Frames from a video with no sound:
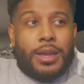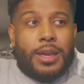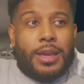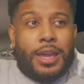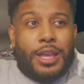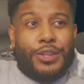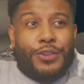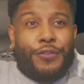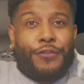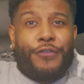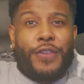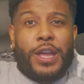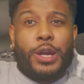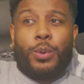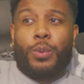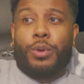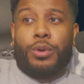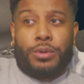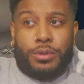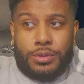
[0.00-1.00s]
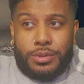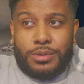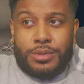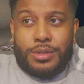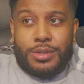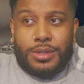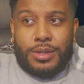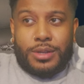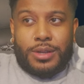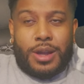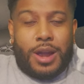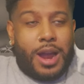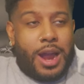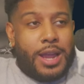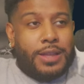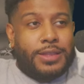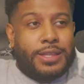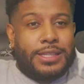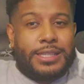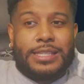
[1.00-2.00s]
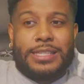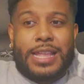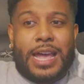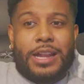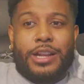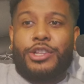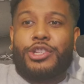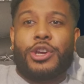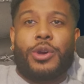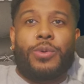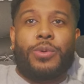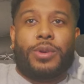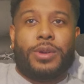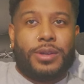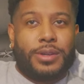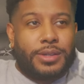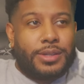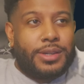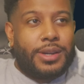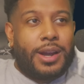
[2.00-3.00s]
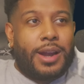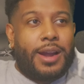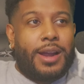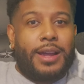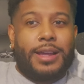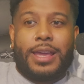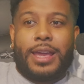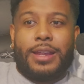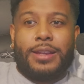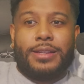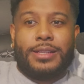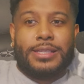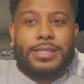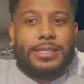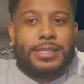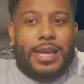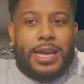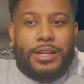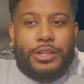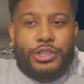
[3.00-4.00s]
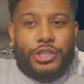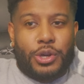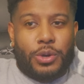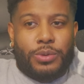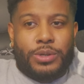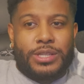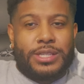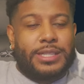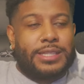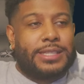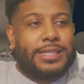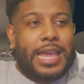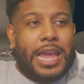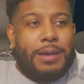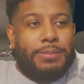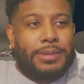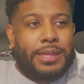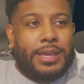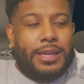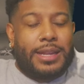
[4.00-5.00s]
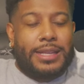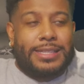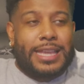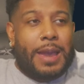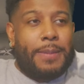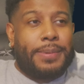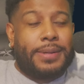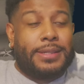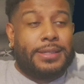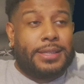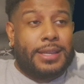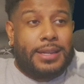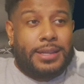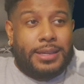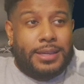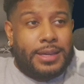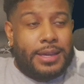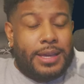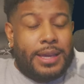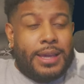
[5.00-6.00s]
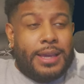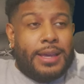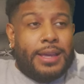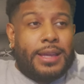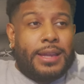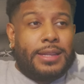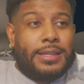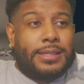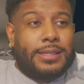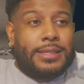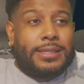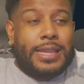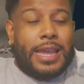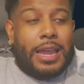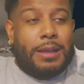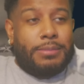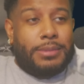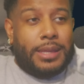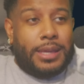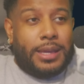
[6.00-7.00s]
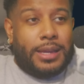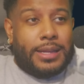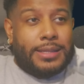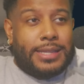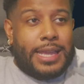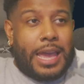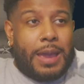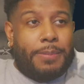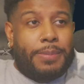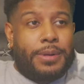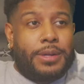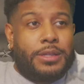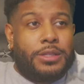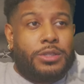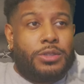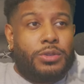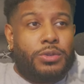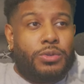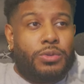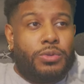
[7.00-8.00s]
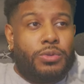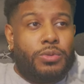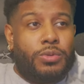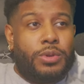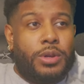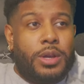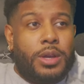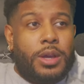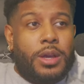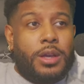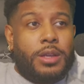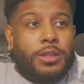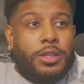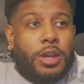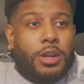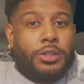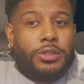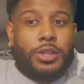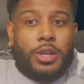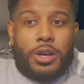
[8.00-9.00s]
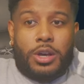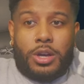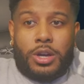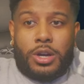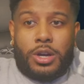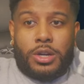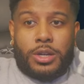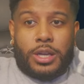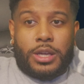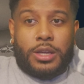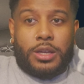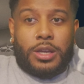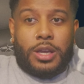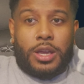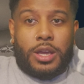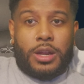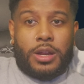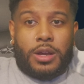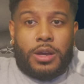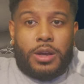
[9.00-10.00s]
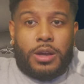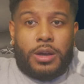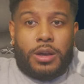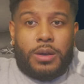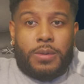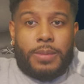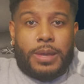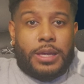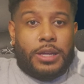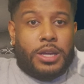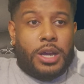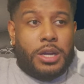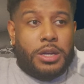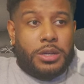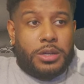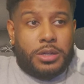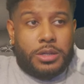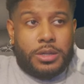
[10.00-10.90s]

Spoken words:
It's federal. All right. This is not a joke. All right. Again, this is not a joke. This is the same thing that's happened to Diddy. It is the same thing that's happening to Young Thug and Gunna.